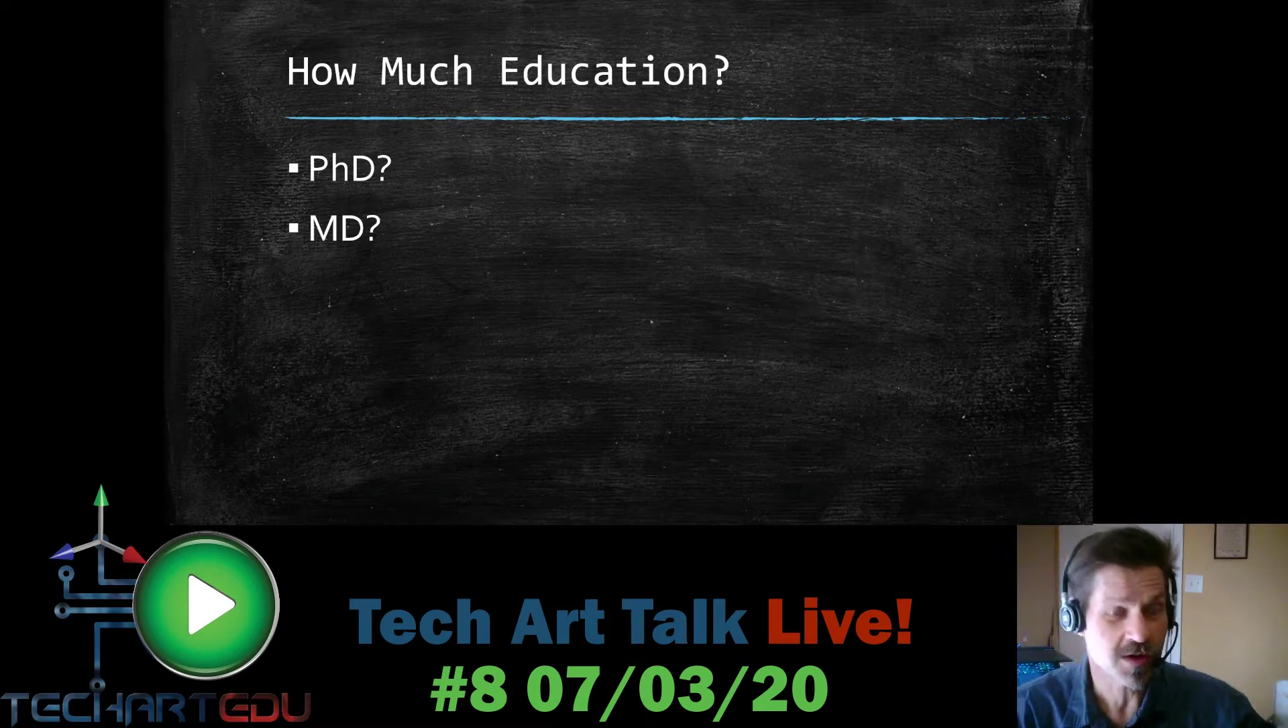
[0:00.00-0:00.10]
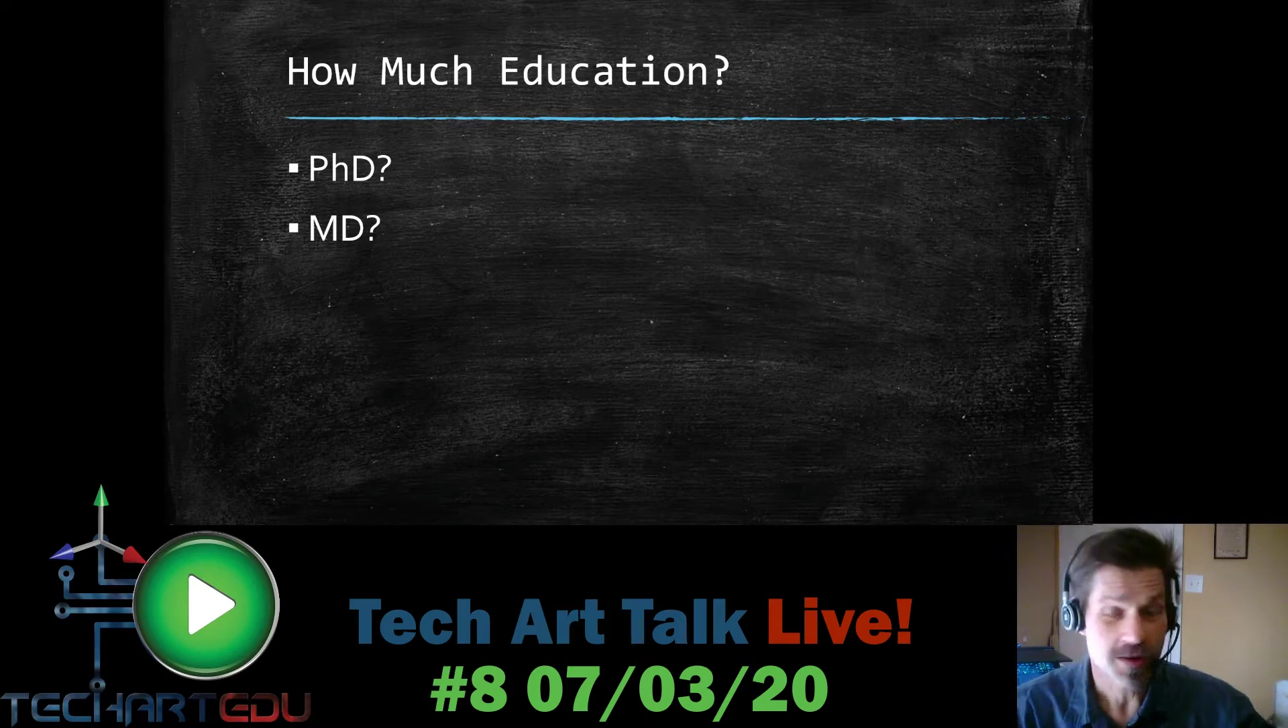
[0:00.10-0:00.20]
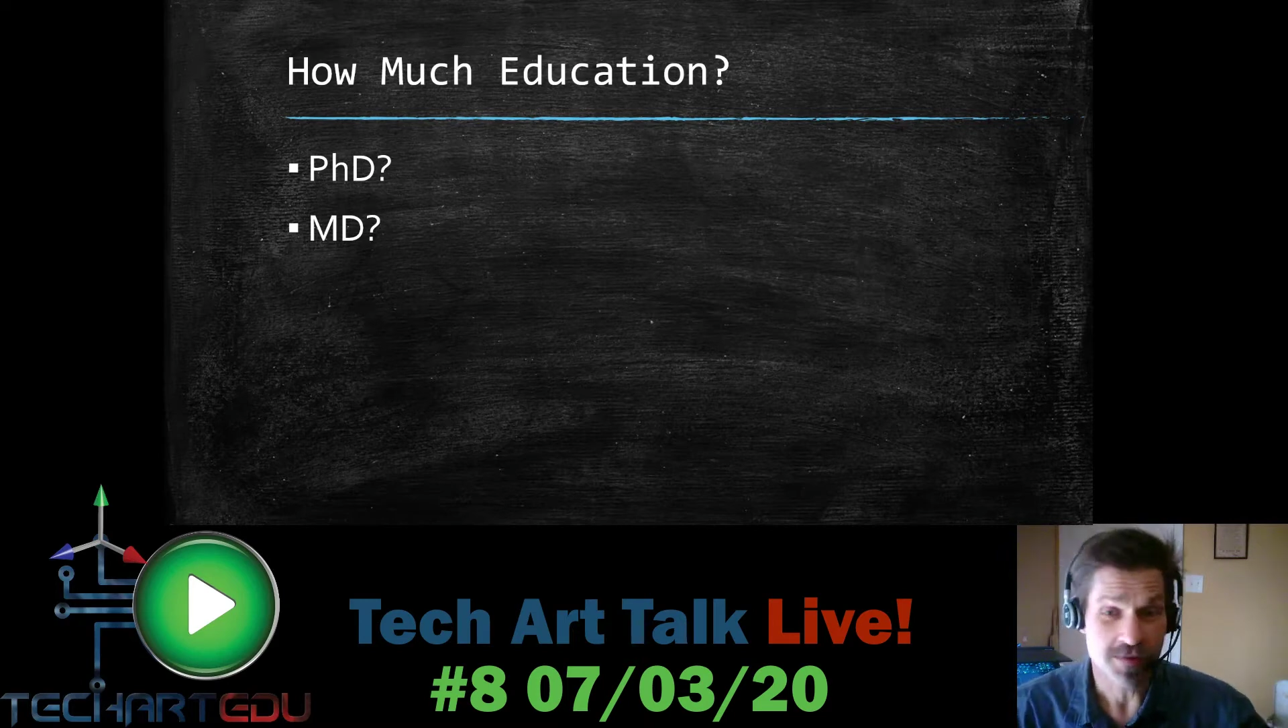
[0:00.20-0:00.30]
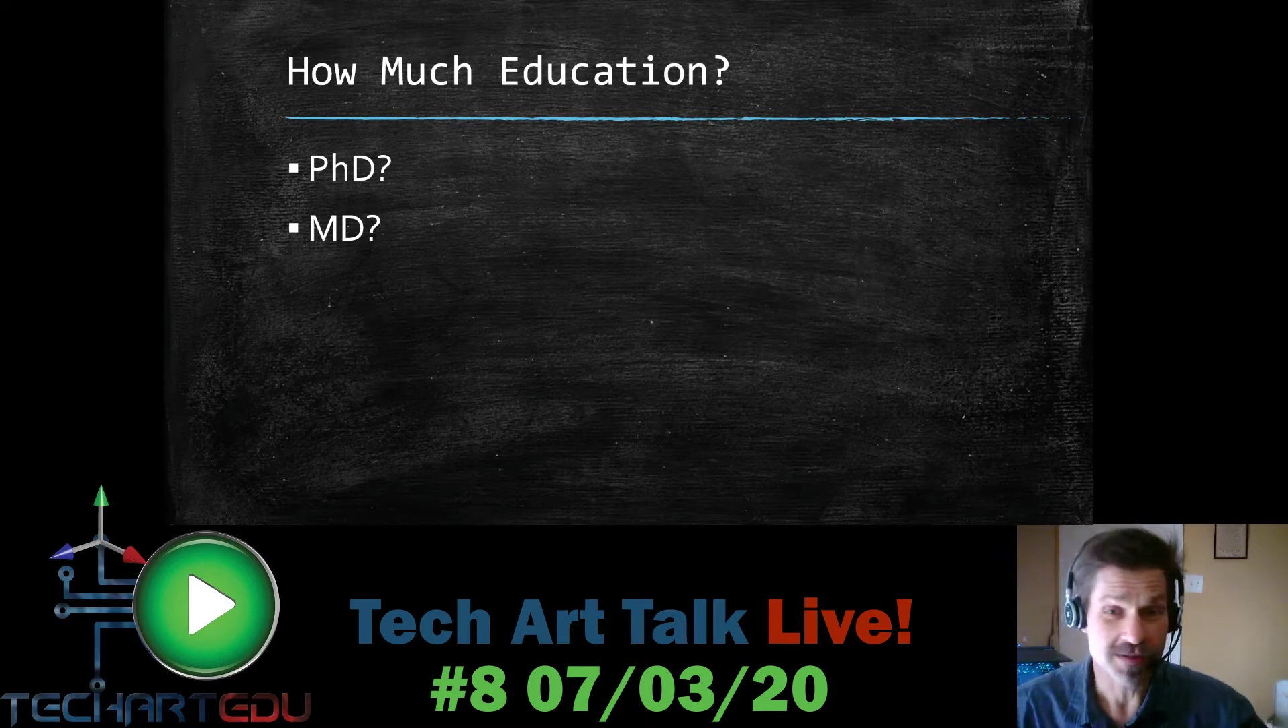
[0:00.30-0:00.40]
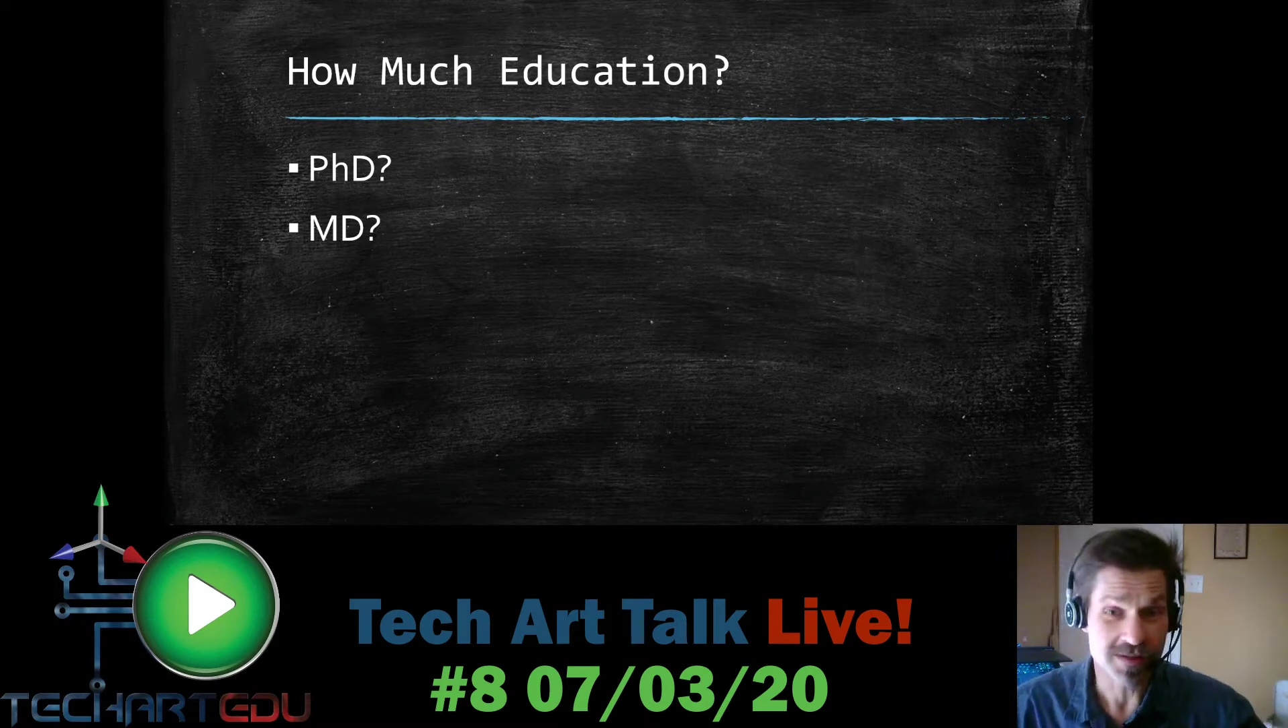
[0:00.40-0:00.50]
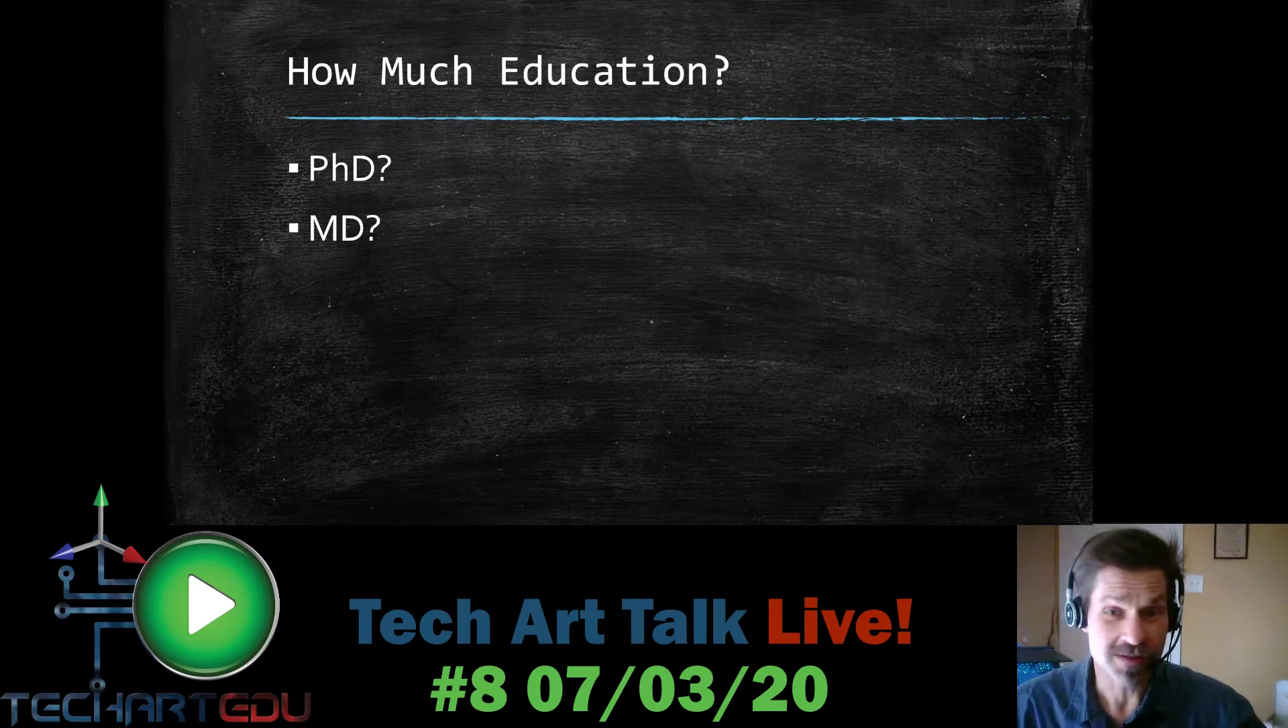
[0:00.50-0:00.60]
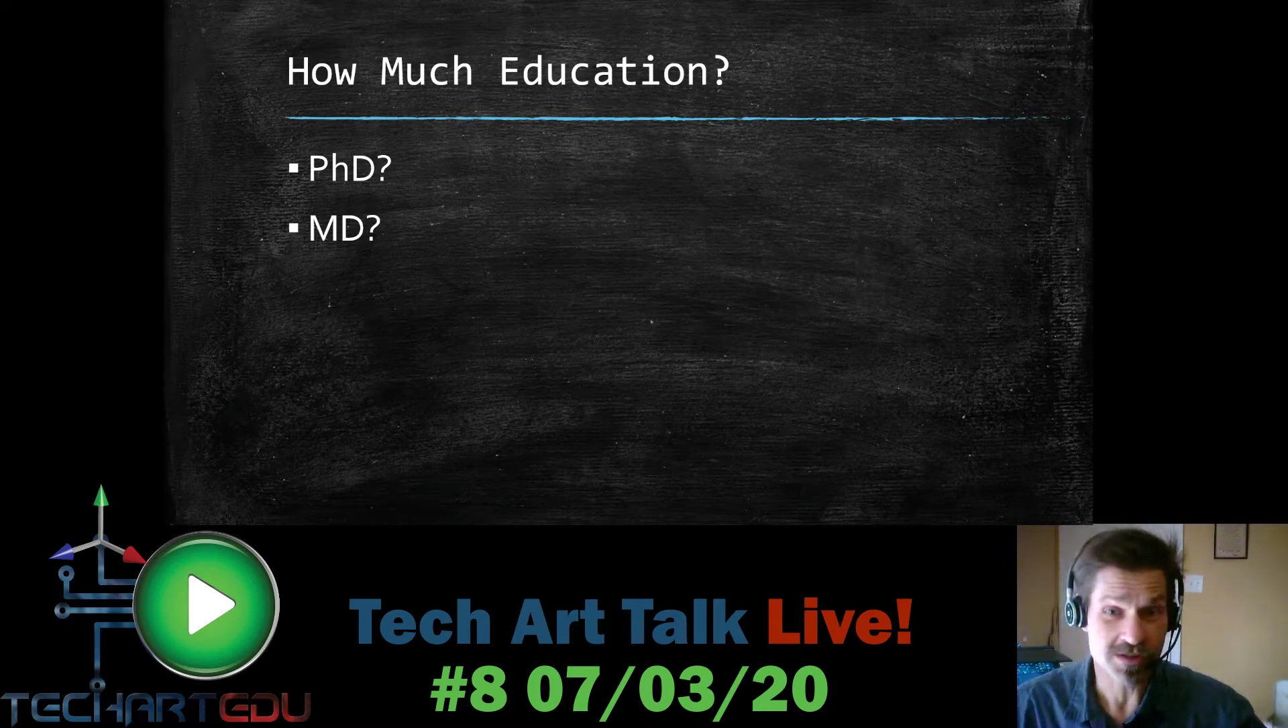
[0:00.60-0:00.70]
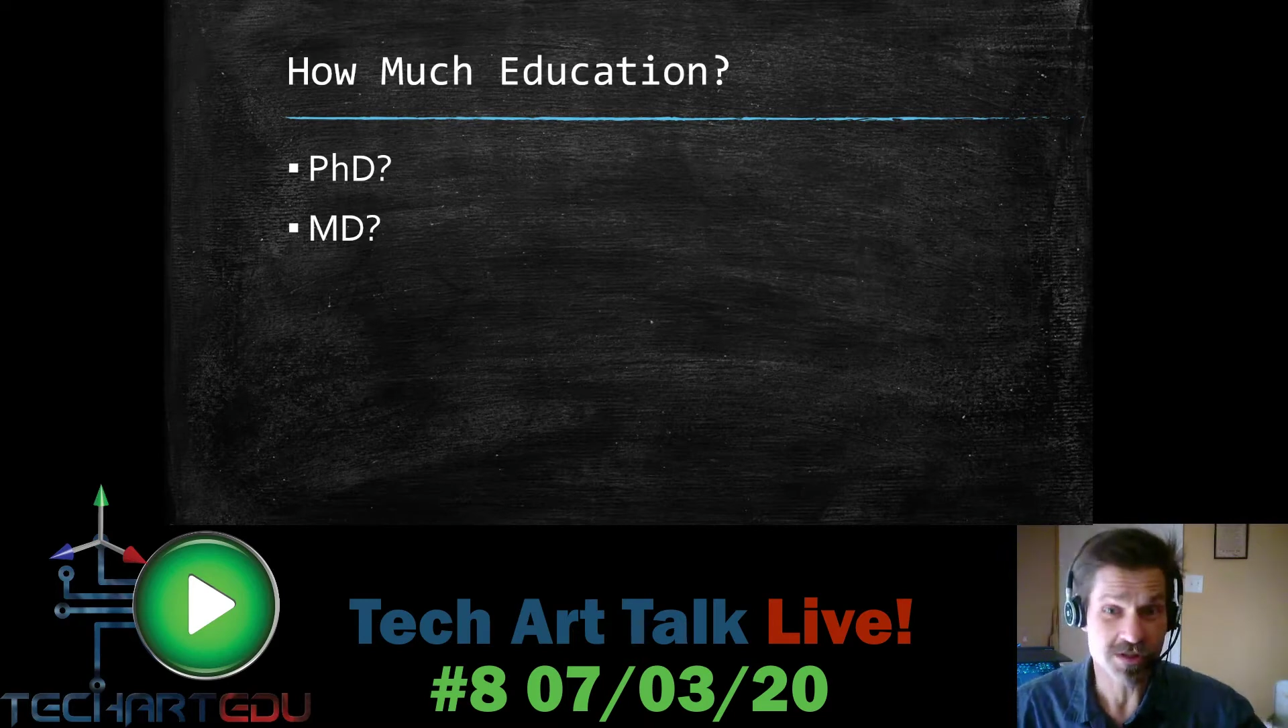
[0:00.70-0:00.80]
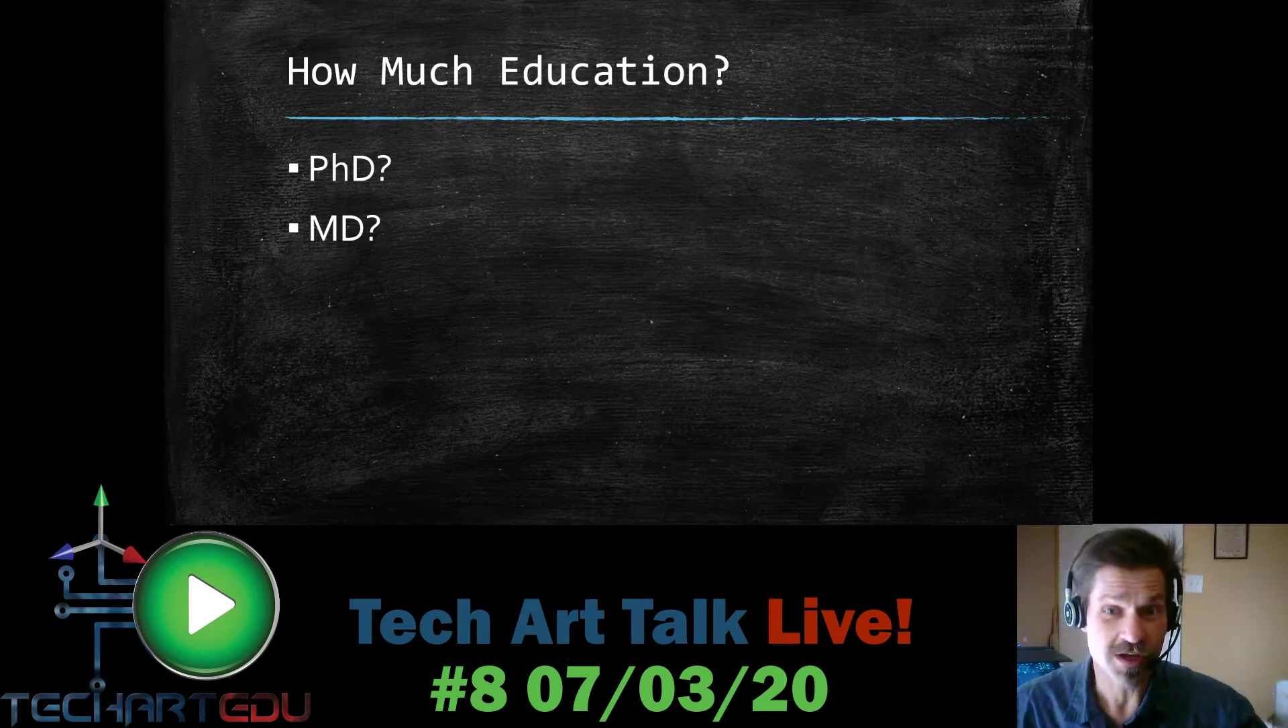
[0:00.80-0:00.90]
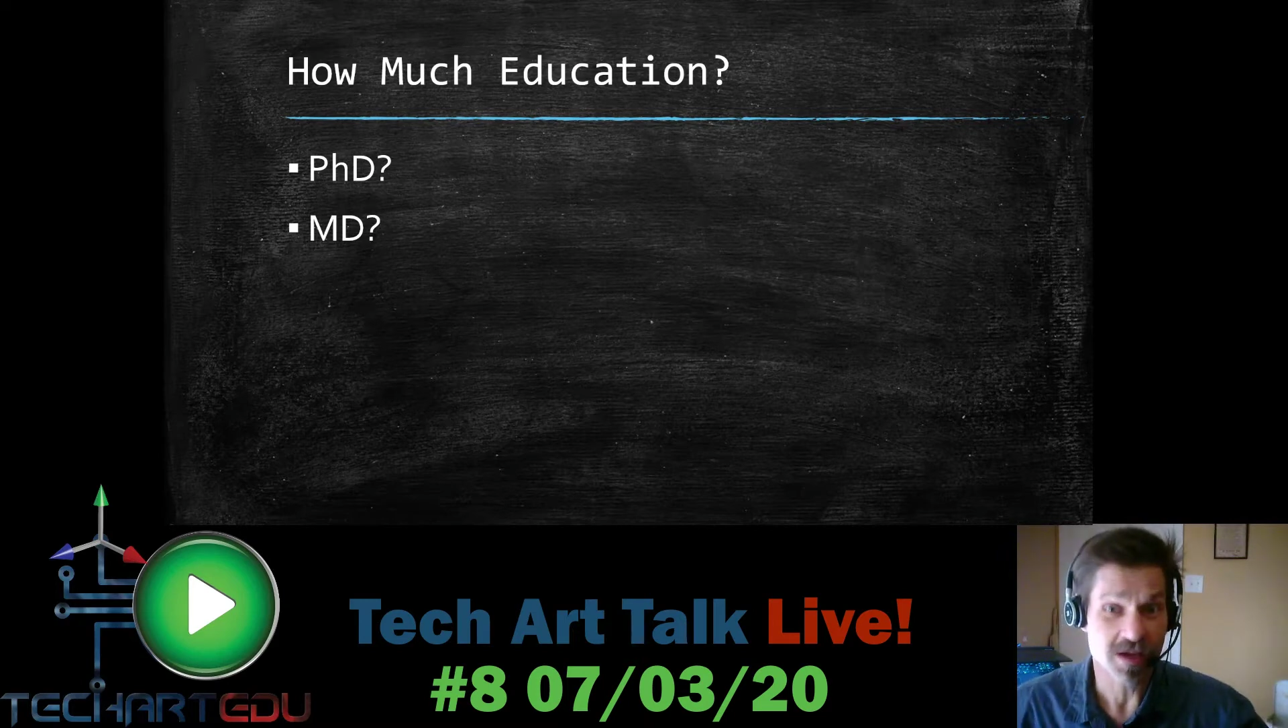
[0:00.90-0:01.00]
but needless to
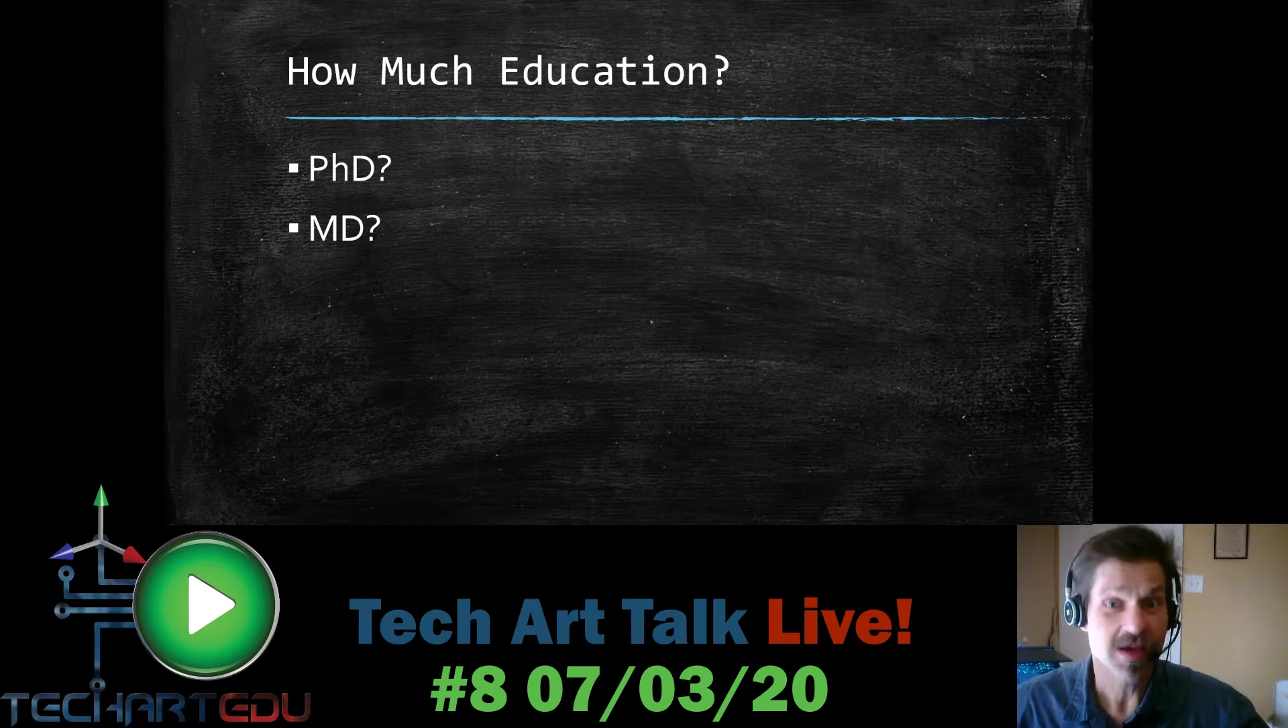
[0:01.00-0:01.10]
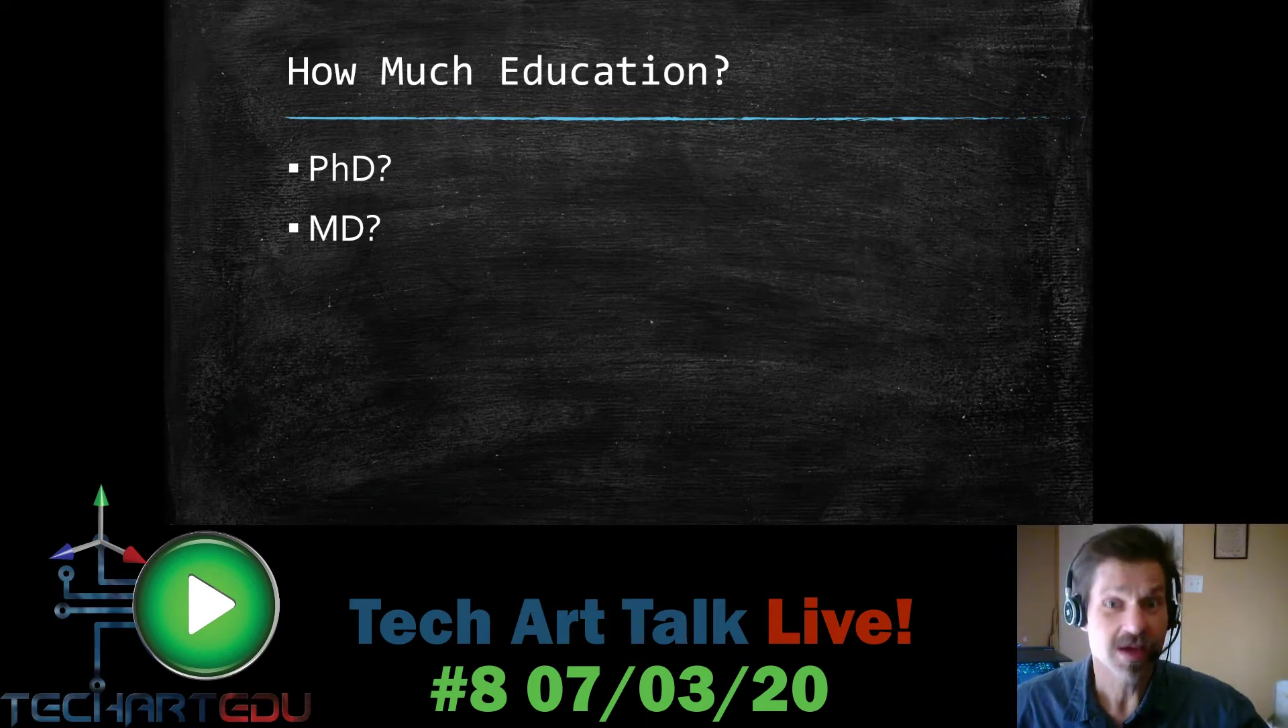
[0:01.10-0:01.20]
say,